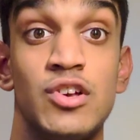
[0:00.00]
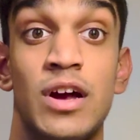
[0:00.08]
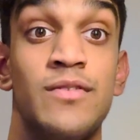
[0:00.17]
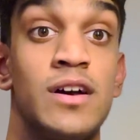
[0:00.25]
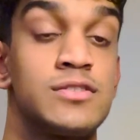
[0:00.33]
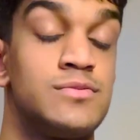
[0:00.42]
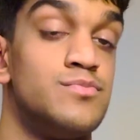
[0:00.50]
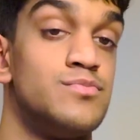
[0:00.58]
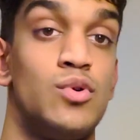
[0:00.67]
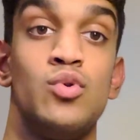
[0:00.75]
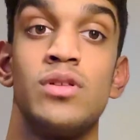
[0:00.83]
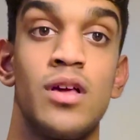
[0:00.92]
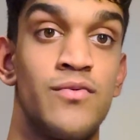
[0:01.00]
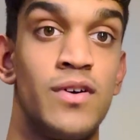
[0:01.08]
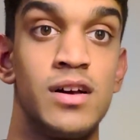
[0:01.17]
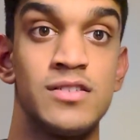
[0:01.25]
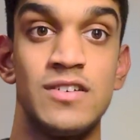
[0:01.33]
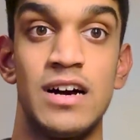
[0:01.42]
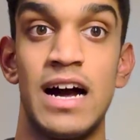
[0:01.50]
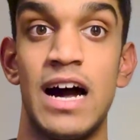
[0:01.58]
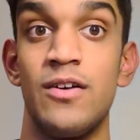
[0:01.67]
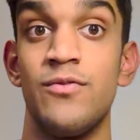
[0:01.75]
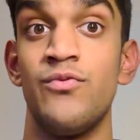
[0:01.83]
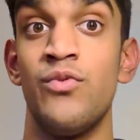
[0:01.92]
yeah, that's all the advice that I
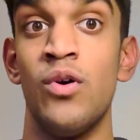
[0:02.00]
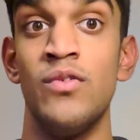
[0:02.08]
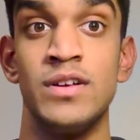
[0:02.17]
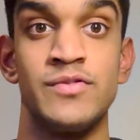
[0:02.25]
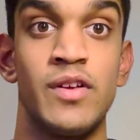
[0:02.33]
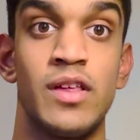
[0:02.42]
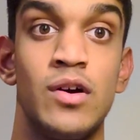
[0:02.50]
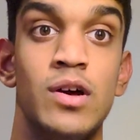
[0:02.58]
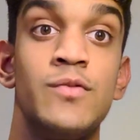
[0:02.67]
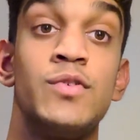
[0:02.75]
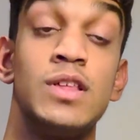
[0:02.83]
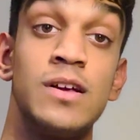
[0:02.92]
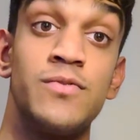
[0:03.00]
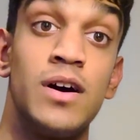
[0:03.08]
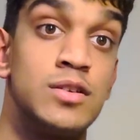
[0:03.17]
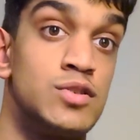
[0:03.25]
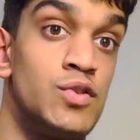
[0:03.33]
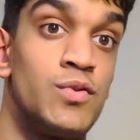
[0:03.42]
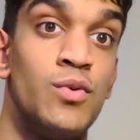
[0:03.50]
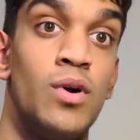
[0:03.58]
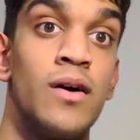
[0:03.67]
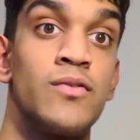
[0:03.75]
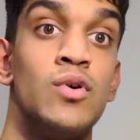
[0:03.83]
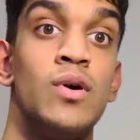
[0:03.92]
have for this video. If you did find it useful,
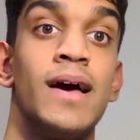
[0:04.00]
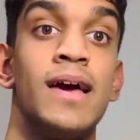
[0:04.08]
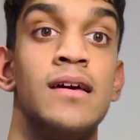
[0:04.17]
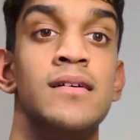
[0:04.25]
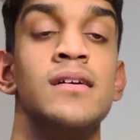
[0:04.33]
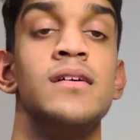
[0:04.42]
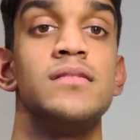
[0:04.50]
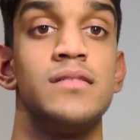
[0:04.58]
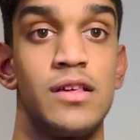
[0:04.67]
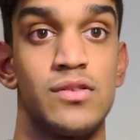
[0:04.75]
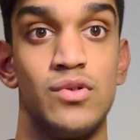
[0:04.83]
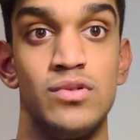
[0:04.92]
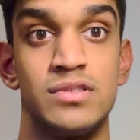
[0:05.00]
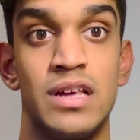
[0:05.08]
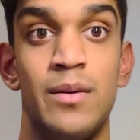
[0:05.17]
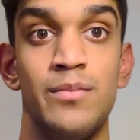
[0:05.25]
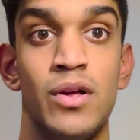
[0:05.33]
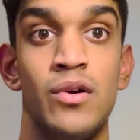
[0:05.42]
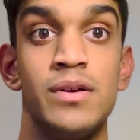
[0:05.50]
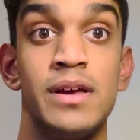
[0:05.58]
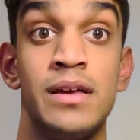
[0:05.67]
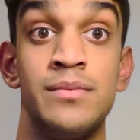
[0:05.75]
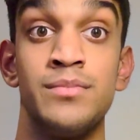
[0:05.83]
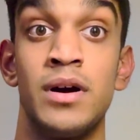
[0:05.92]
I've got a Discord down below
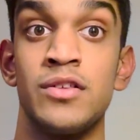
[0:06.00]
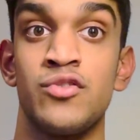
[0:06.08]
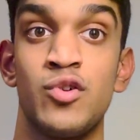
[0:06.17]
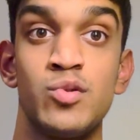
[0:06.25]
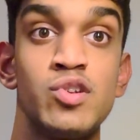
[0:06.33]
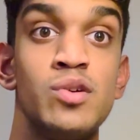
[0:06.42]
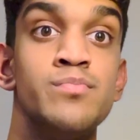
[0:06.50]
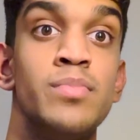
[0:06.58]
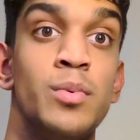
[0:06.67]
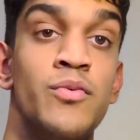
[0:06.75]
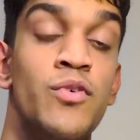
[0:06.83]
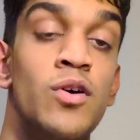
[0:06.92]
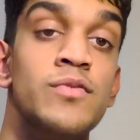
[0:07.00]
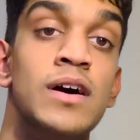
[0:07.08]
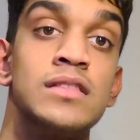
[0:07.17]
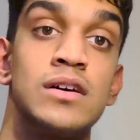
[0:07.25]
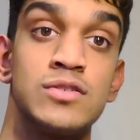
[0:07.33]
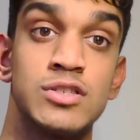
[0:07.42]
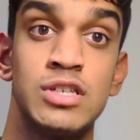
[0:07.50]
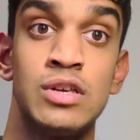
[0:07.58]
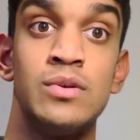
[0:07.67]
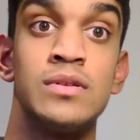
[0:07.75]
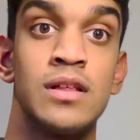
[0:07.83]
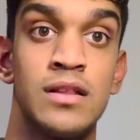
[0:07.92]
in my description. But before then, I'll see you
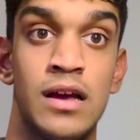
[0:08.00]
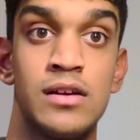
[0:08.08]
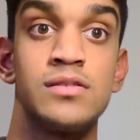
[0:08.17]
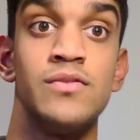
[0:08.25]
in the next